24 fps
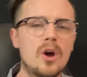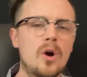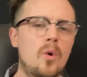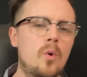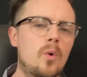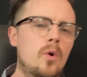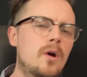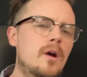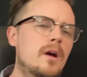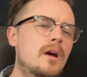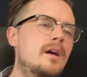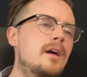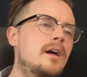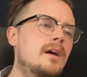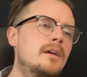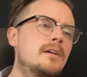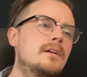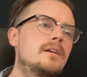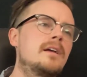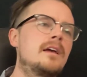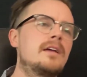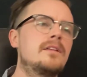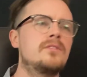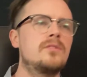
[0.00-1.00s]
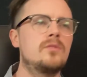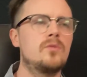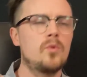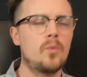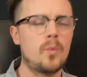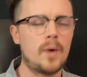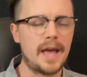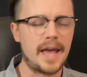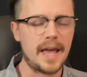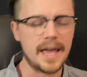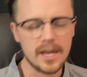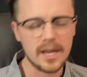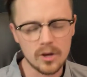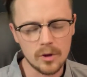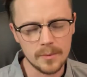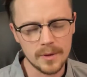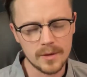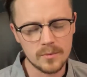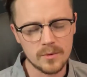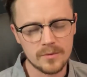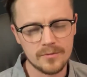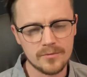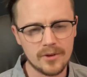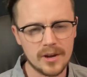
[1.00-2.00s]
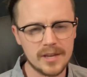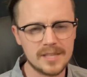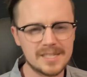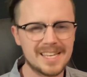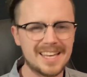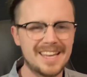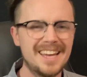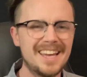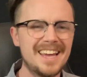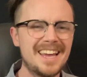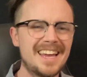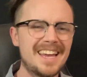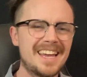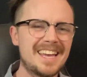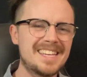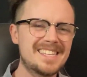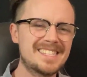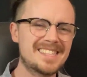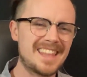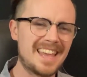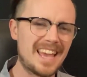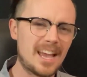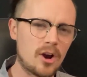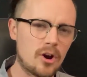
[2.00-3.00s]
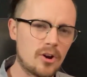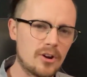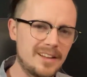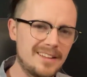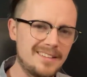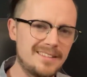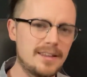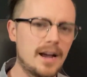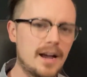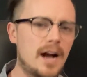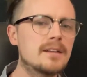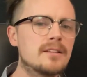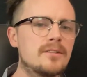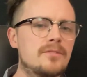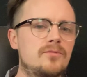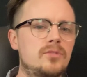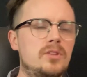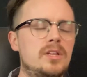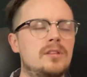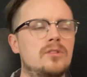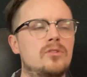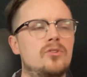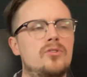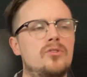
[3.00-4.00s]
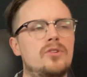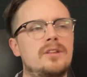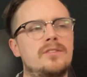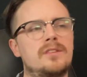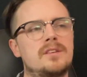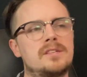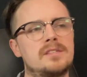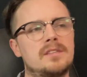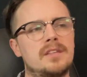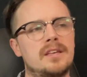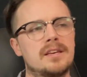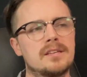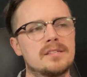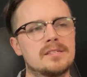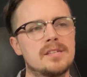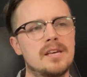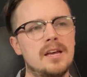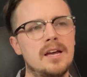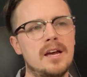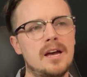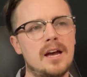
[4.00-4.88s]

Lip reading: or the way Engelman would phrase it is they are inductively learning these things.